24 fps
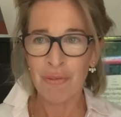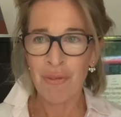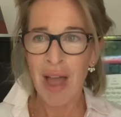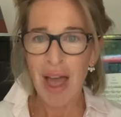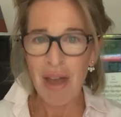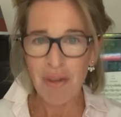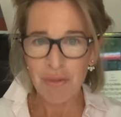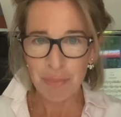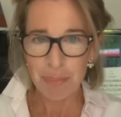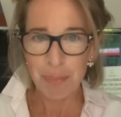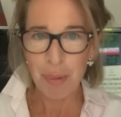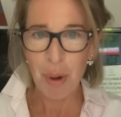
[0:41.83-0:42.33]

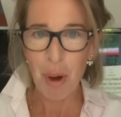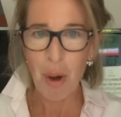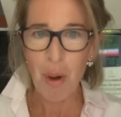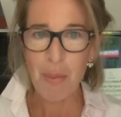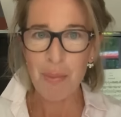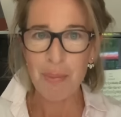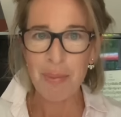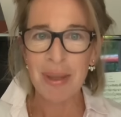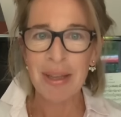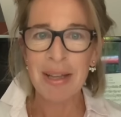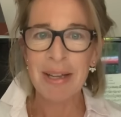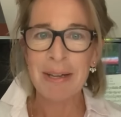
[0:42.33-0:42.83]

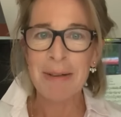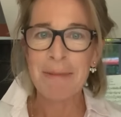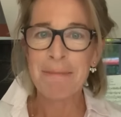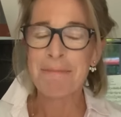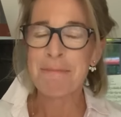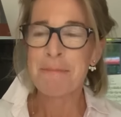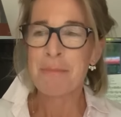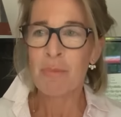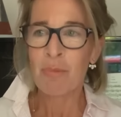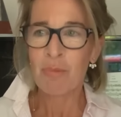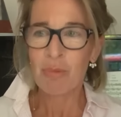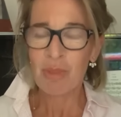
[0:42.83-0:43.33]
F-bomb
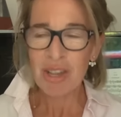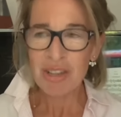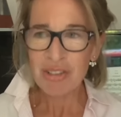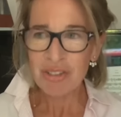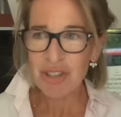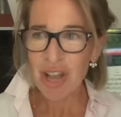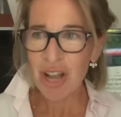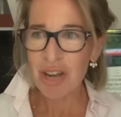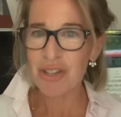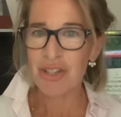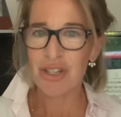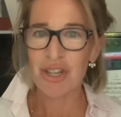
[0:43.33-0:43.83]

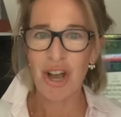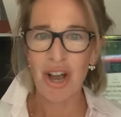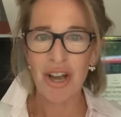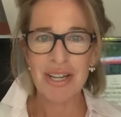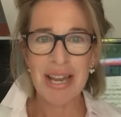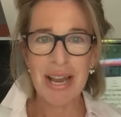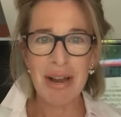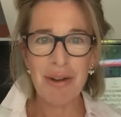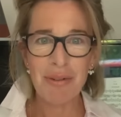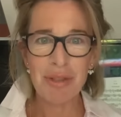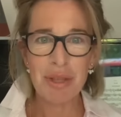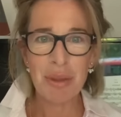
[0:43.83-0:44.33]
sunshine
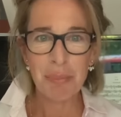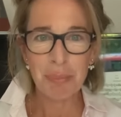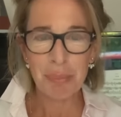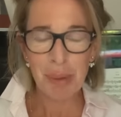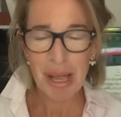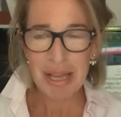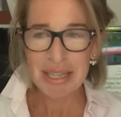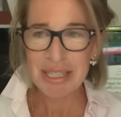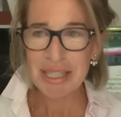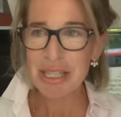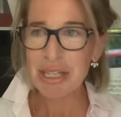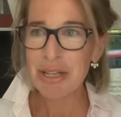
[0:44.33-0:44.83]
here in the
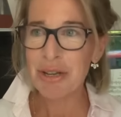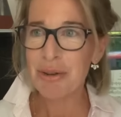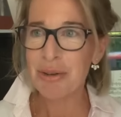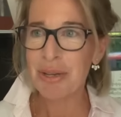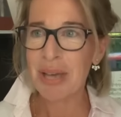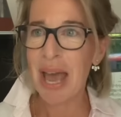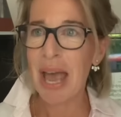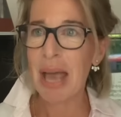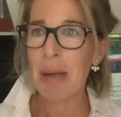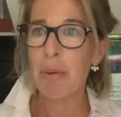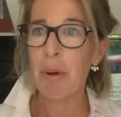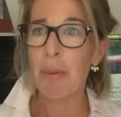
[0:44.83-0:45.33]
bloody
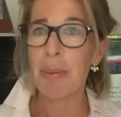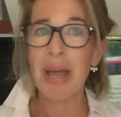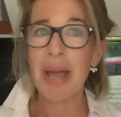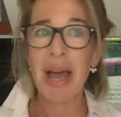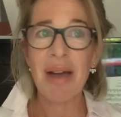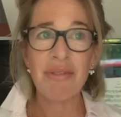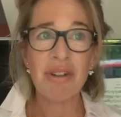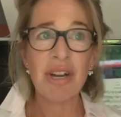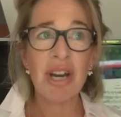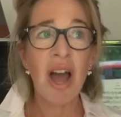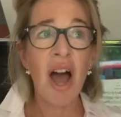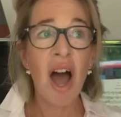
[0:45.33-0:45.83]
UK,
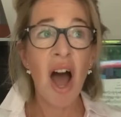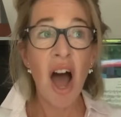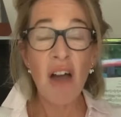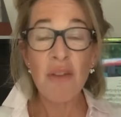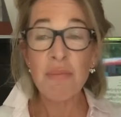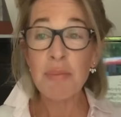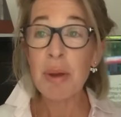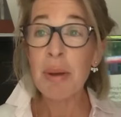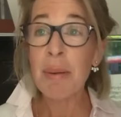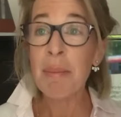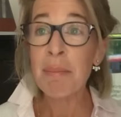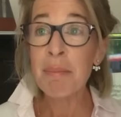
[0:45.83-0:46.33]
where I've
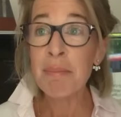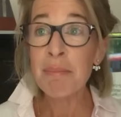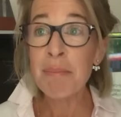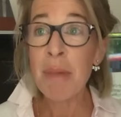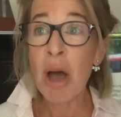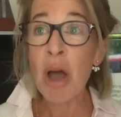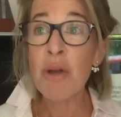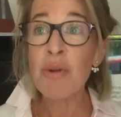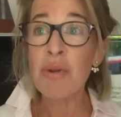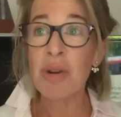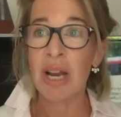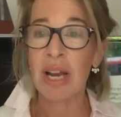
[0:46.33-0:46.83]
been
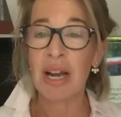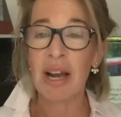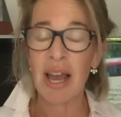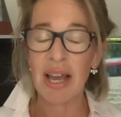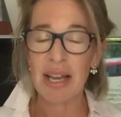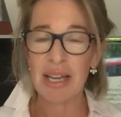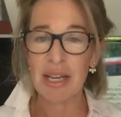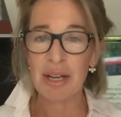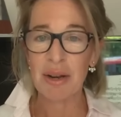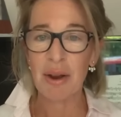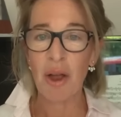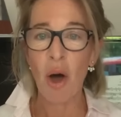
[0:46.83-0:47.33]
moaning
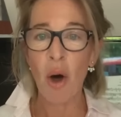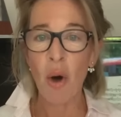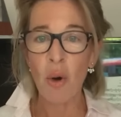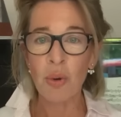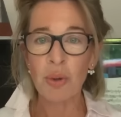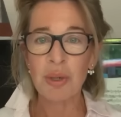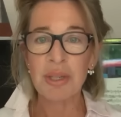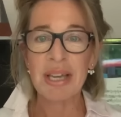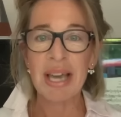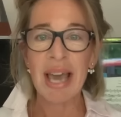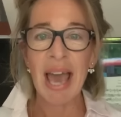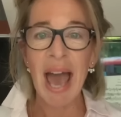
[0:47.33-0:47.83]
like an
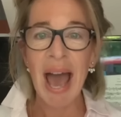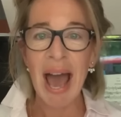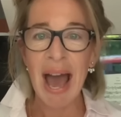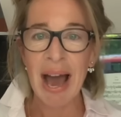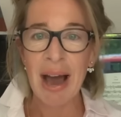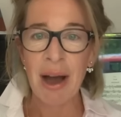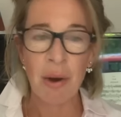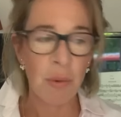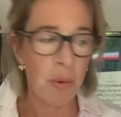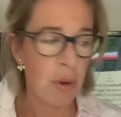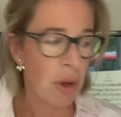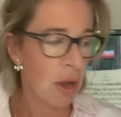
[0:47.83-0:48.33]
old
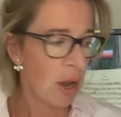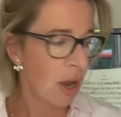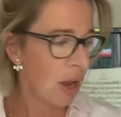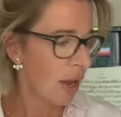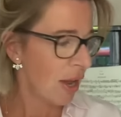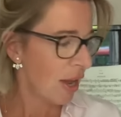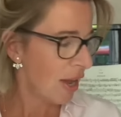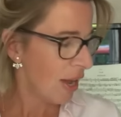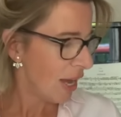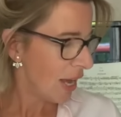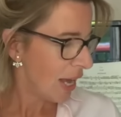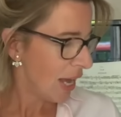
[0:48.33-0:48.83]
cow
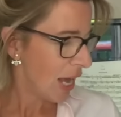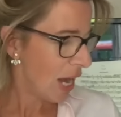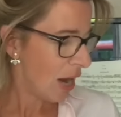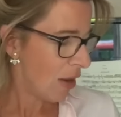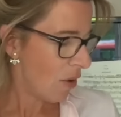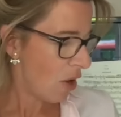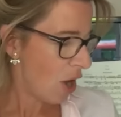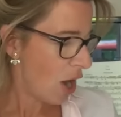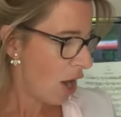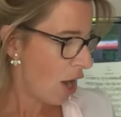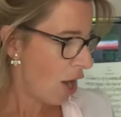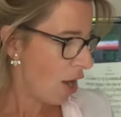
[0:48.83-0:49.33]
here
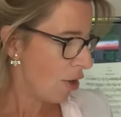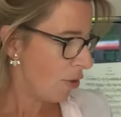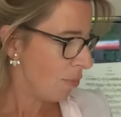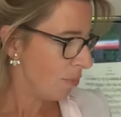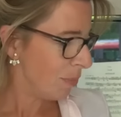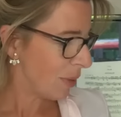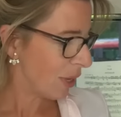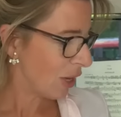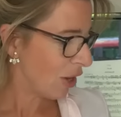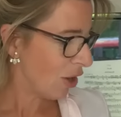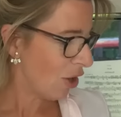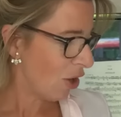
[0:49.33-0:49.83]
at home
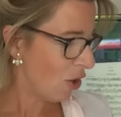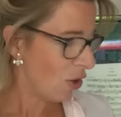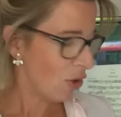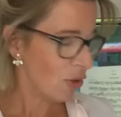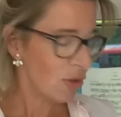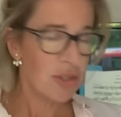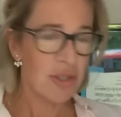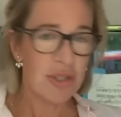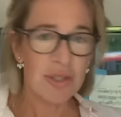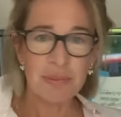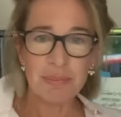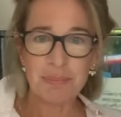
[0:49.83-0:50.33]

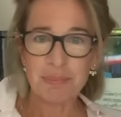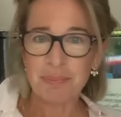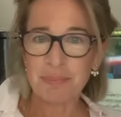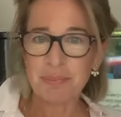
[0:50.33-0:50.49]
because,